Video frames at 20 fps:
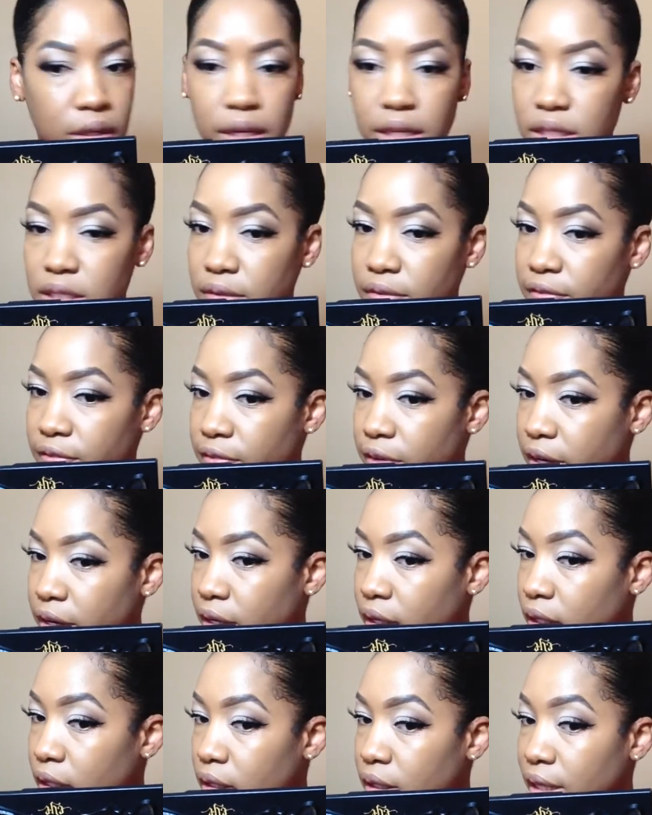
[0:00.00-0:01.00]
It's a
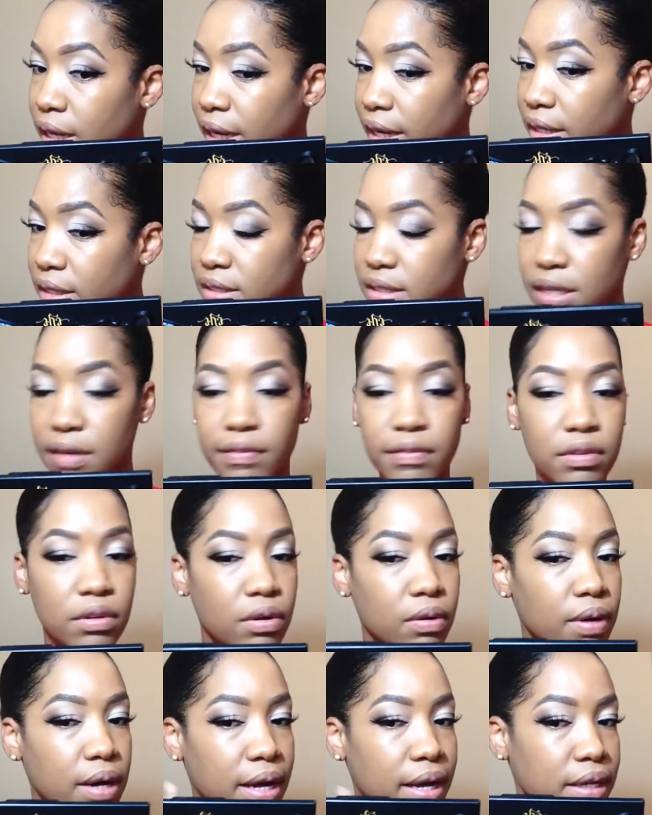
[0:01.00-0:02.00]
very light, even
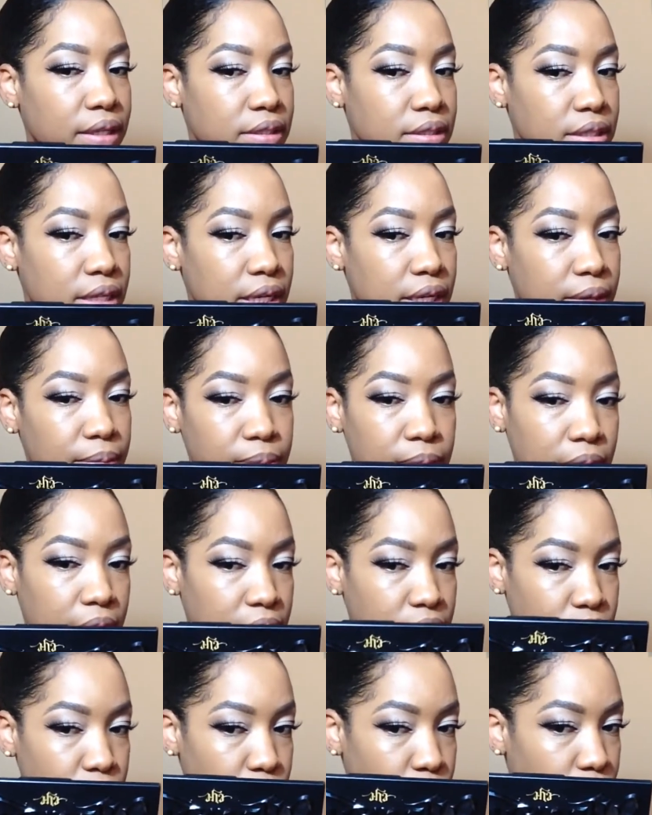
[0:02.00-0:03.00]
though I did
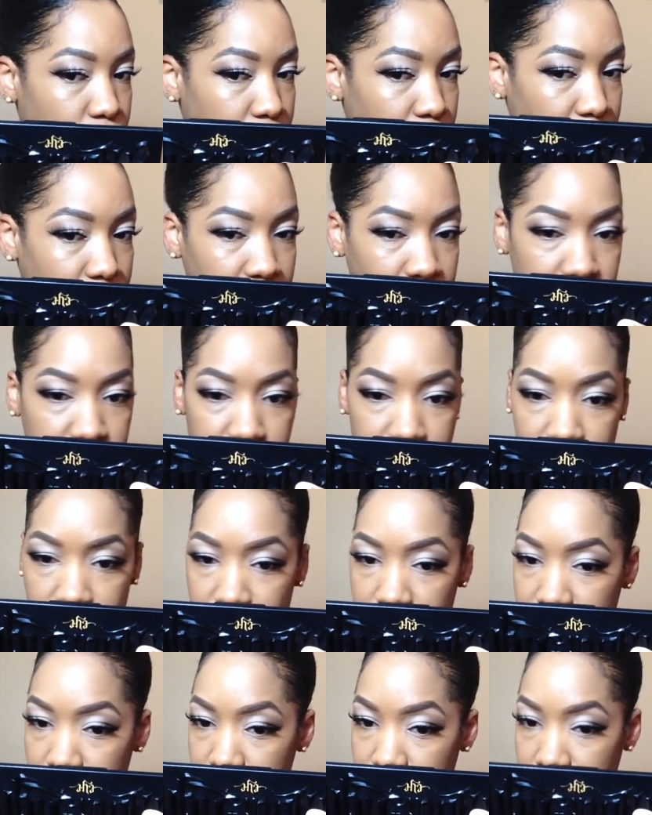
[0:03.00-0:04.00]
apply two layers,
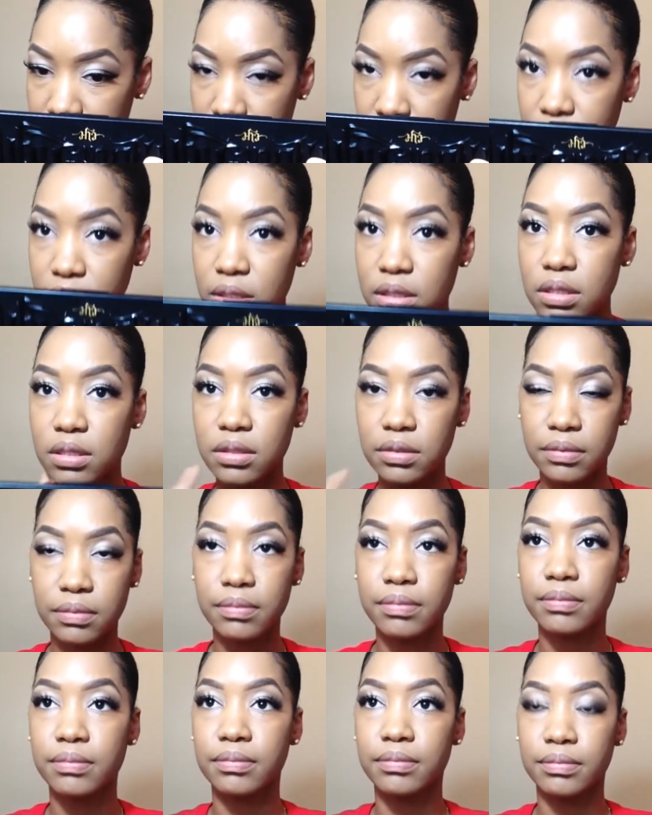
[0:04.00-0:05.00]
it still looks
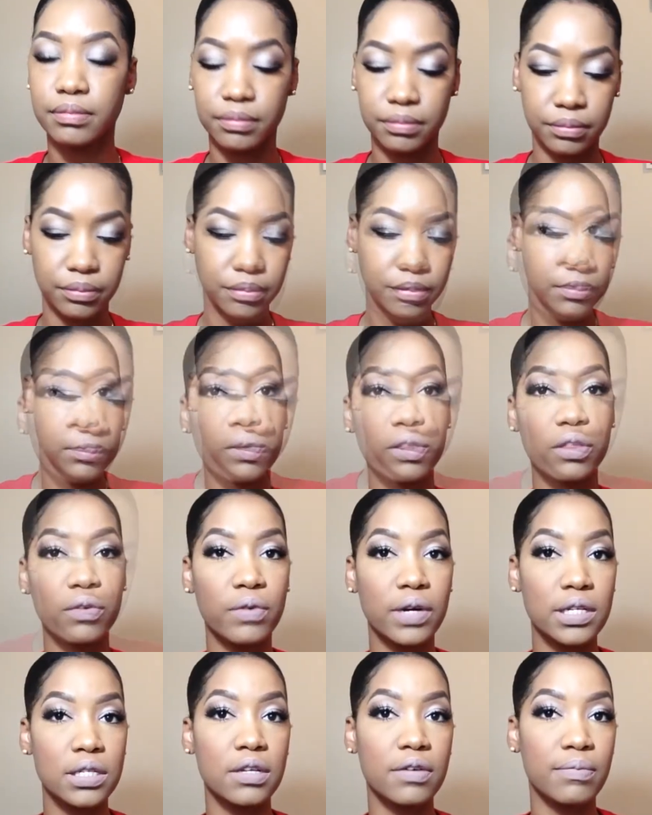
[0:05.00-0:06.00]
done with the
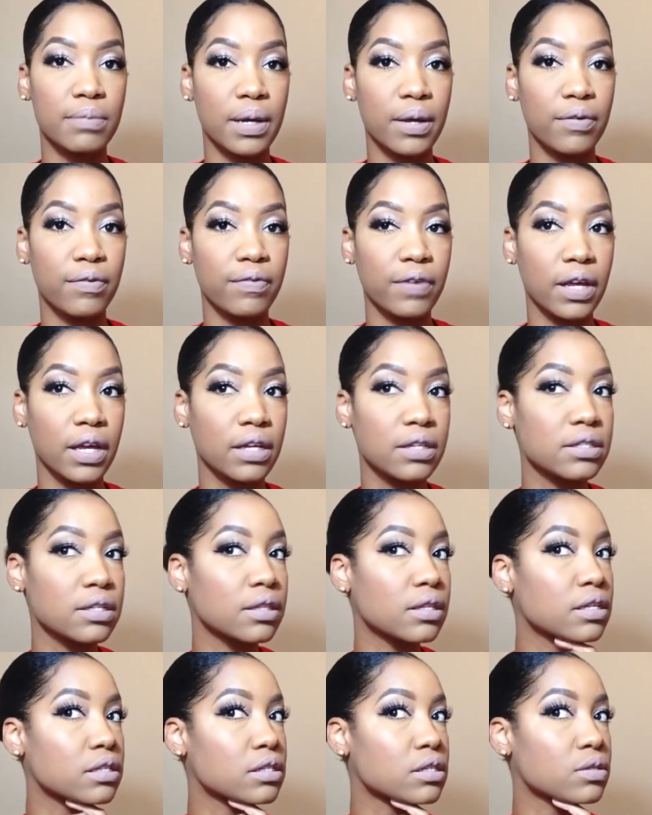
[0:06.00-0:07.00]
rest of my face.
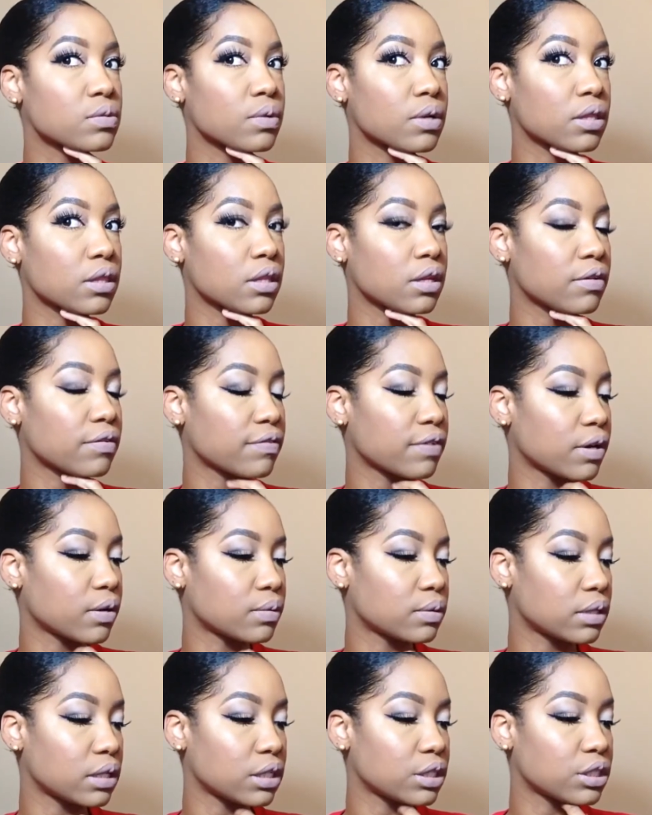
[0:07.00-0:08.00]
And this is what the
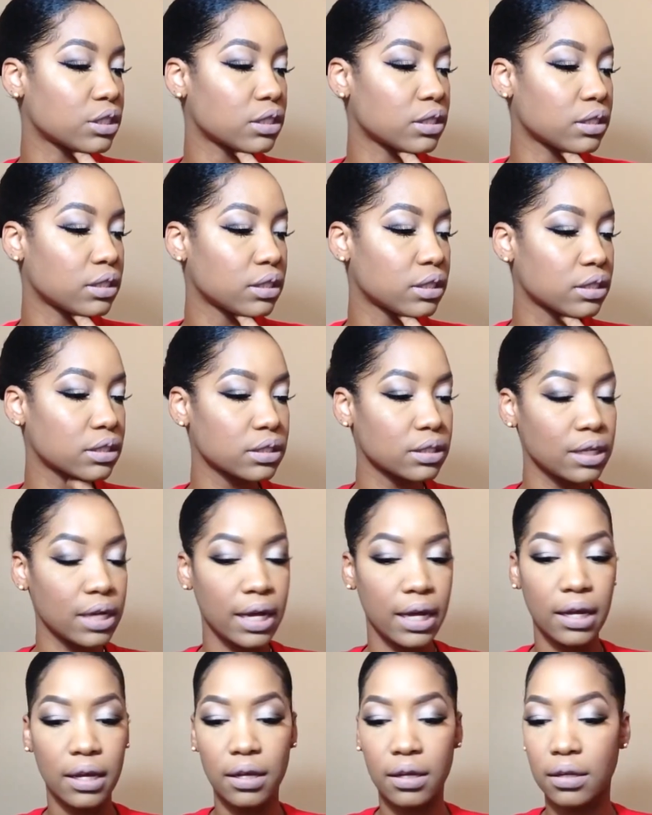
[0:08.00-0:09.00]
foundation looks
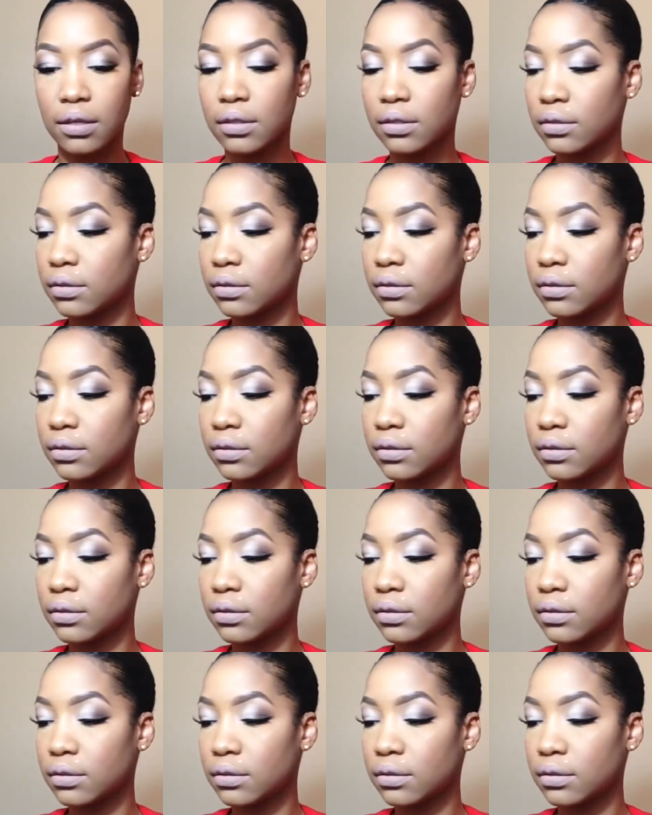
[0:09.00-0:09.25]
like.